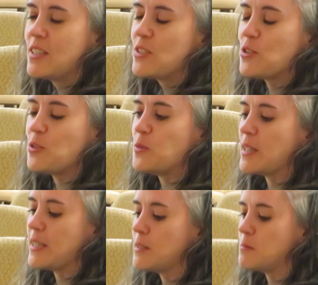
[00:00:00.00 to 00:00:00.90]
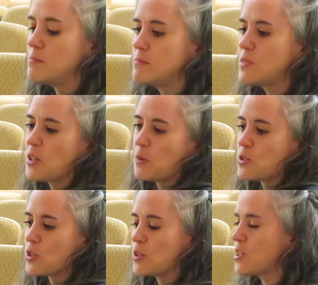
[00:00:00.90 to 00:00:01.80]
to go
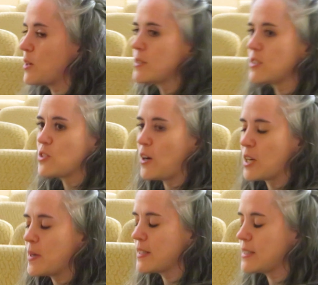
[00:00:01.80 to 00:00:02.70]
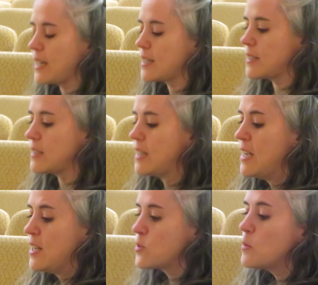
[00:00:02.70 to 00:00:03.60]
to church, and I wasn't taught about that.
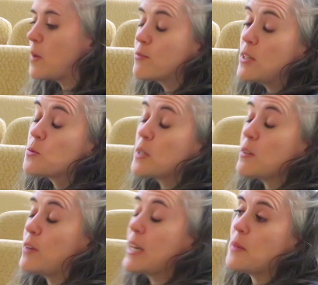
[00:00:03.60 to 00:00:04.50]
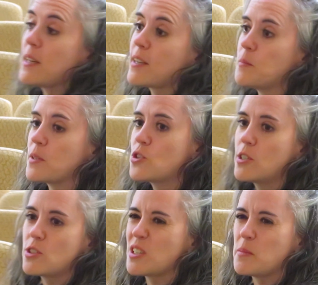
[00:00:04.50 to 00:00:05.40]
And so when my friends would invite me to come to
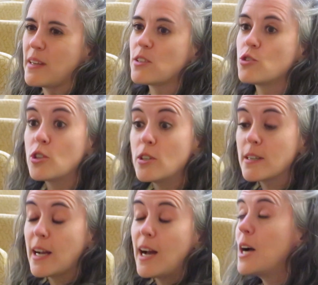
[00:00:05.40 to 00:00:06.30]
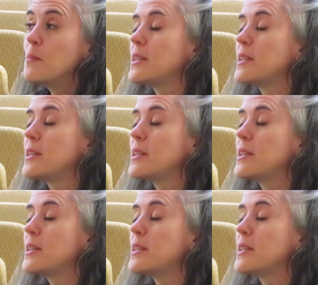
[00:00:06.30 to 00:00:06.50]
church, I'd be like, sure, I'll come,